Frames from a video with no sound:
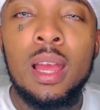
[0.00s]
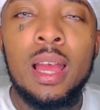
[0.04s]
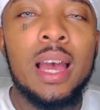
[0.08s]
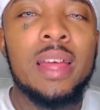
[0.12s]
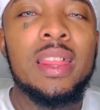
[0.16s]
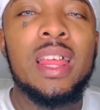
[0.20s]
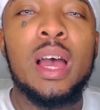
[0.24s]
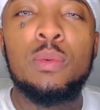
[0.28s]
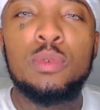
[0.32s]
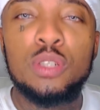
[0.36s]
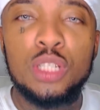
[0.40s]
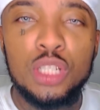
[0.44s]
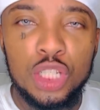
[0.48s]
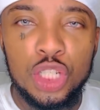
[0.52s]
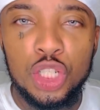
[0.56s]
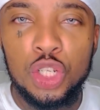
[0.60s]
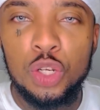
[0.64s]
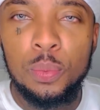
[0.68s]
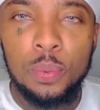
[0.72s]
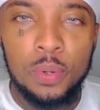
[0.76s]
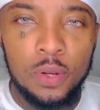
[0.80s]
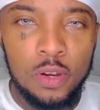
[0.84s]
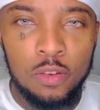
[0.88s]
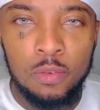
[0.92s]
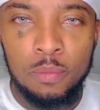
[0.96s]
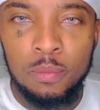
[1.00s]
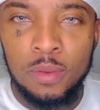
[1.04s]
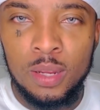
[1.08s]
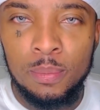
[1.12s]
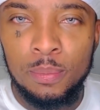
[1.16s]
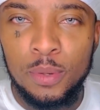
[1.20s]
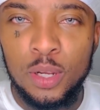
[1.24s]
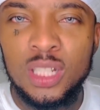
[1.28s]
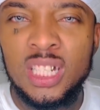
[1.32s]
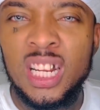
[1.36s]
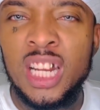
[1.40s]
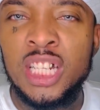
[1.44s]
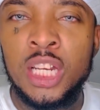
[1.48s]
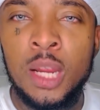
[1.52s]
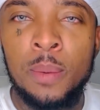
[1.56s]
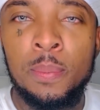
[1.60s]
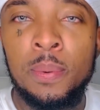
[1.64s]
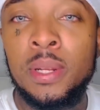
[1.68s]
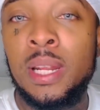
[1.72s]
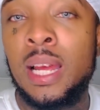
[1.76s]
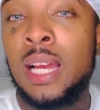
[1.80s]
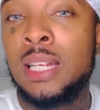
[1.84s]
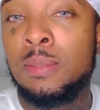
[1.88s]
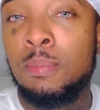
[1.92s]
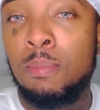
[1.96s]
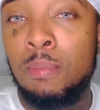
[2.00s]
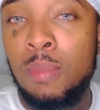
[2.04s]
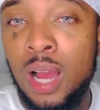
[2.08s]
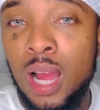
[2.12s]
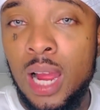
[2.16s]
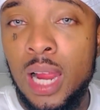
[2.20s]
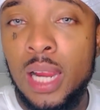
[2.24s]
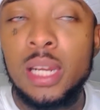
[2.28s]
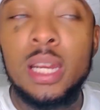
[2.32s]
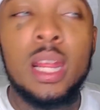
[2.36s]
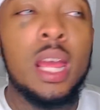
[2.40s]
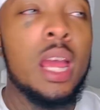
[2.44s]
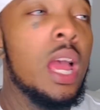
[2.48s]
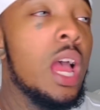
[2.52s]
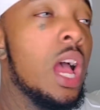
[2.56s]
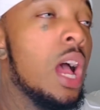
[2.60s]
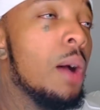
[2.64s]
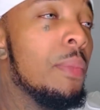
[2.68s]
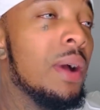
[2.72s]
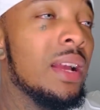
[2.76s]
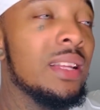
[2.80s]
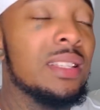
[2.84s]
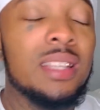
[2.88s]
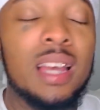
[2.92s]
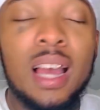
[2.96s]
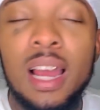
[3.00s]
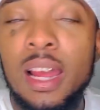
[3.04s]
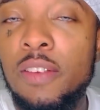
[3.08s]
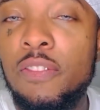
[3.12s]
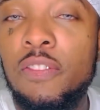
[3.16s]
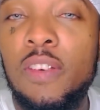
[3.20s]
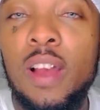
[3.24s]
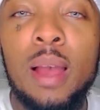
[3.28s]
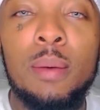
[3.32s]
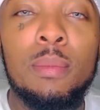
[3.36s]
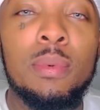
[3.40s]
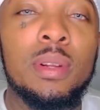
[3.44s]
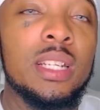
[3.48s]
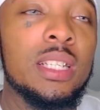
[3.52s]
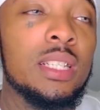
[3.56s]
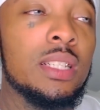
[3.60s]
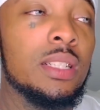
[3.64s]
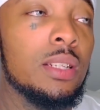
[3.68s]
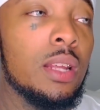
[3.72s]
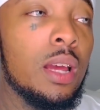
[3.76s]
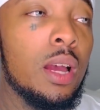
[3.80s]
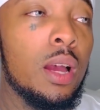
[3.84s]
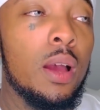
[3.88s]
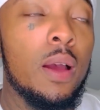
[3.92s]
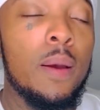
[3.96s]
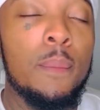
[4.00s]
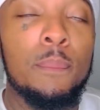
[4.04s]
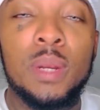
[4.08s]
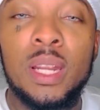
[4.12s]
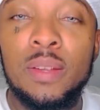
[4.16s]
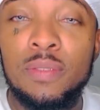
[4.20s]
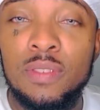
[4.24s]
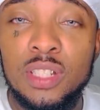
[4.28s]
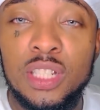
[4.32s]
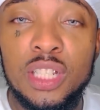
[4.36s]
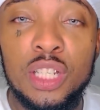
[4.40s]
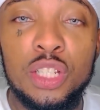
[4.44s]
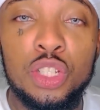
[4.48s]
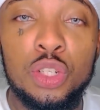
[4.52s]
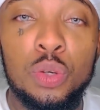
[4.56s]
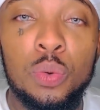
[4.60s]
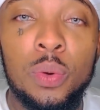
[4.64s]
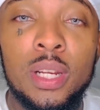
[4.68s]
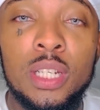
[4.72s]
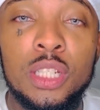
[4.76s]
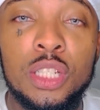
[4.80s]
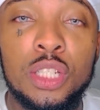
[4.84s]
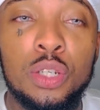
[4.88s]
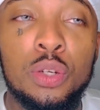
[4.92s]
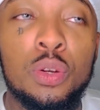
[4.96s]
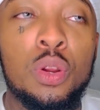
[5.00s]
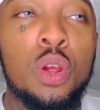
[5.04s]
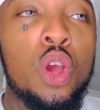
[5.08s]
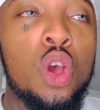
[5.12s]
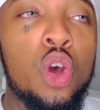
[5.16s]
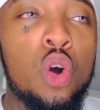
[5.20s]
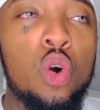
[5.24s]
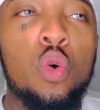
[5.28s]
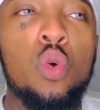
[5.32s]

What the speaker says: and that was stupid of me because I jeopardized mine and my entire family's living situation,